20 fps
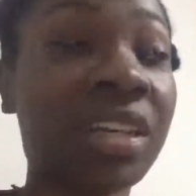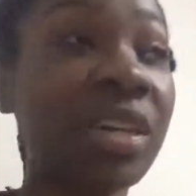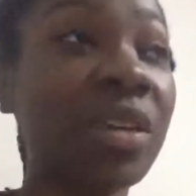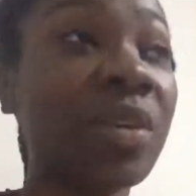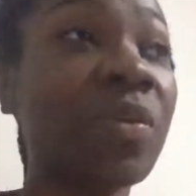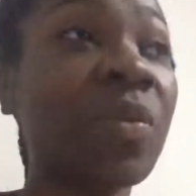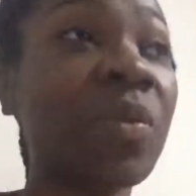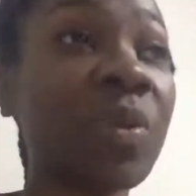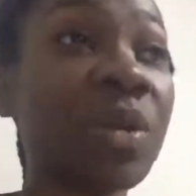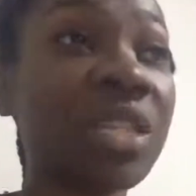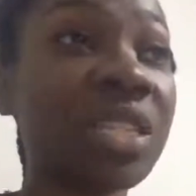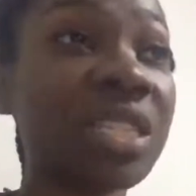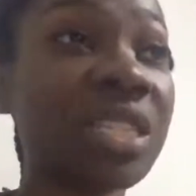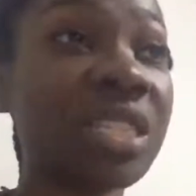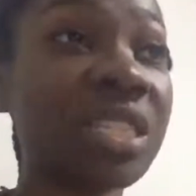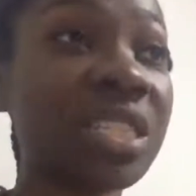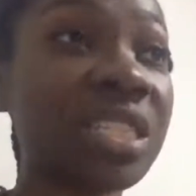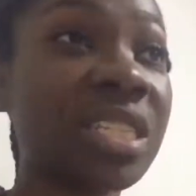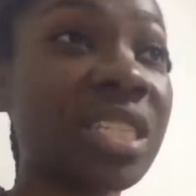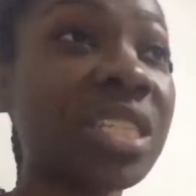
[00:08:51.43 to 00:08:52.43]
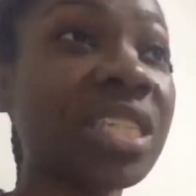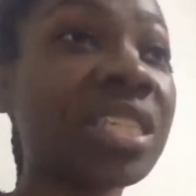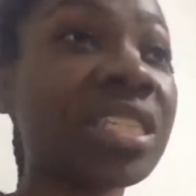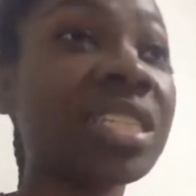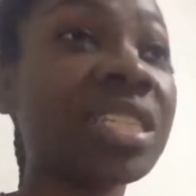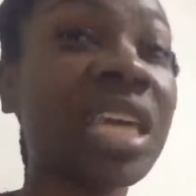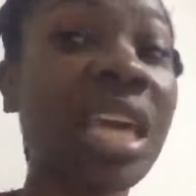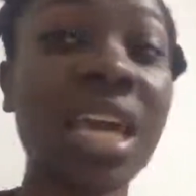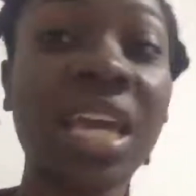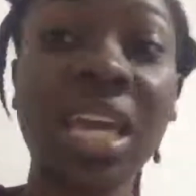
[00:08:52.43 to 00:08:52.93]
influencers, they just
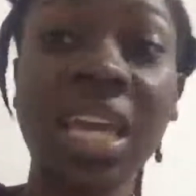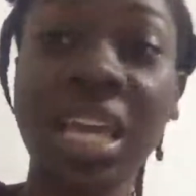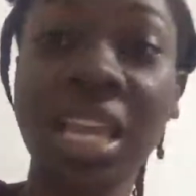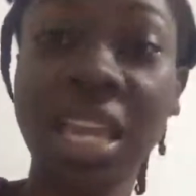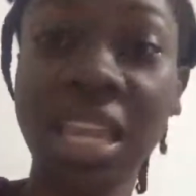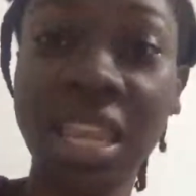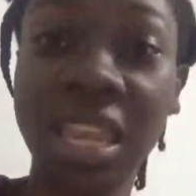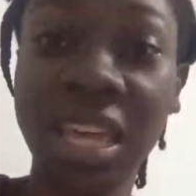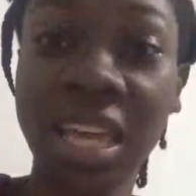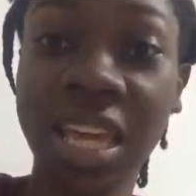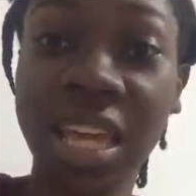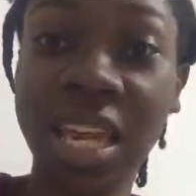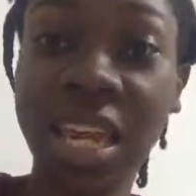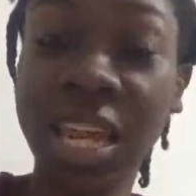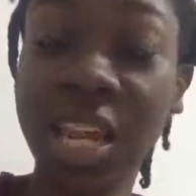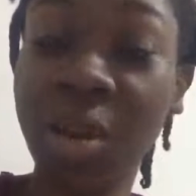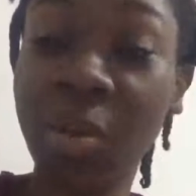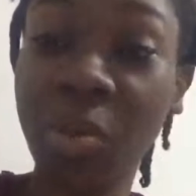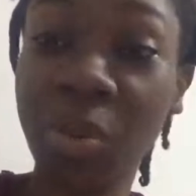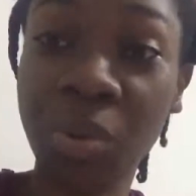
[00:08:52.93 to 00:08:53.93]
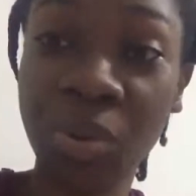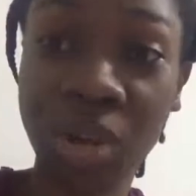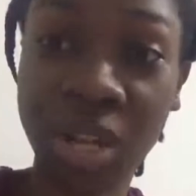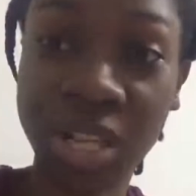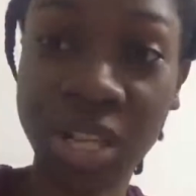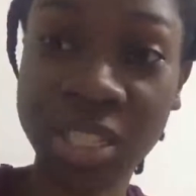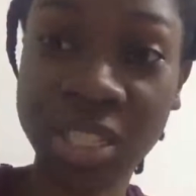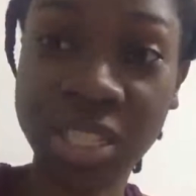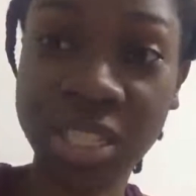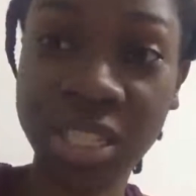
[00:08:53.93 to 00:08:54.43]
take anything at any
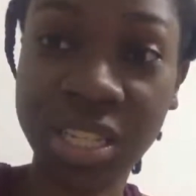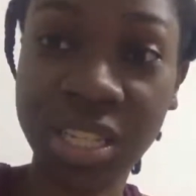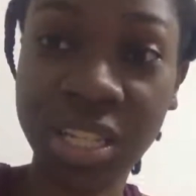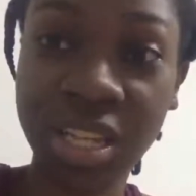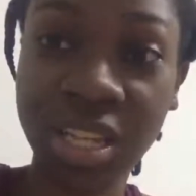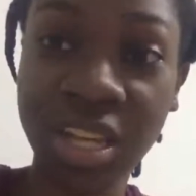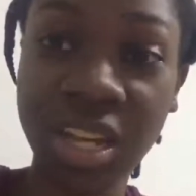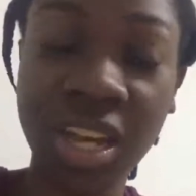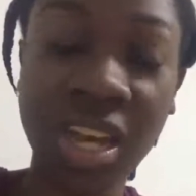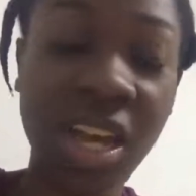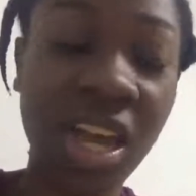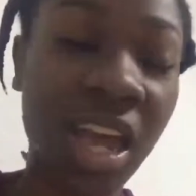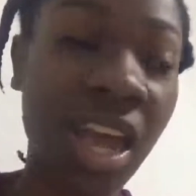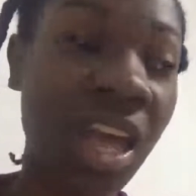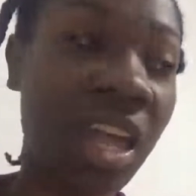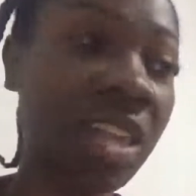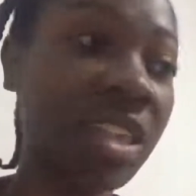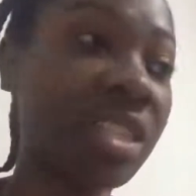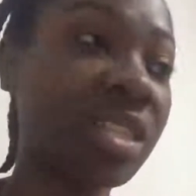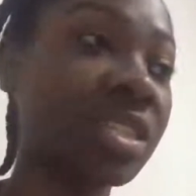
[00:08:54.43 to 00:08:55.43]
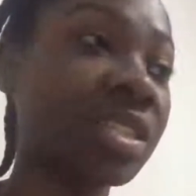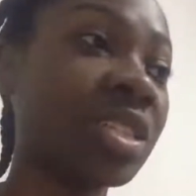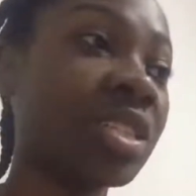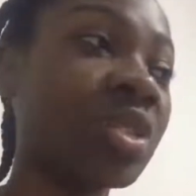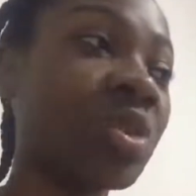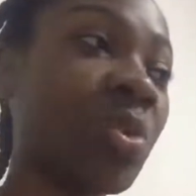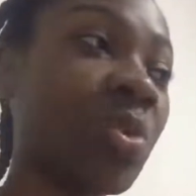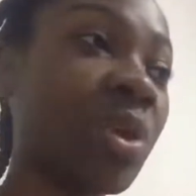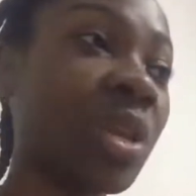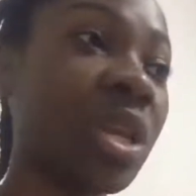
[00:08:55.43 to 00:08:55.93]
point and they're just
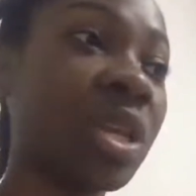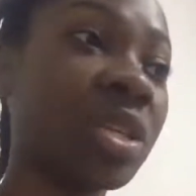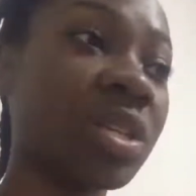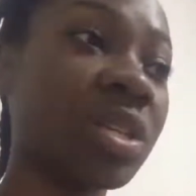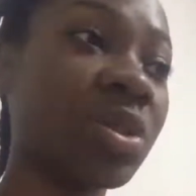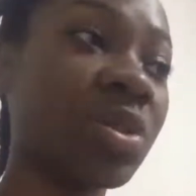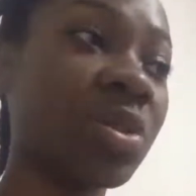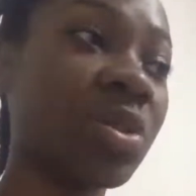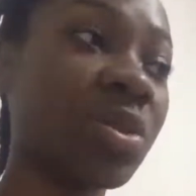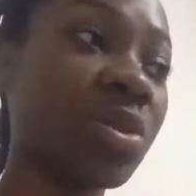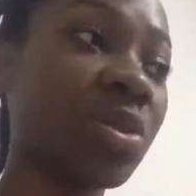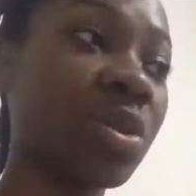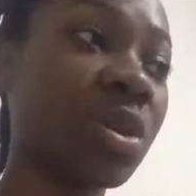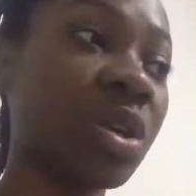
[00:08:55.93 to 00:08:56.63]
willing to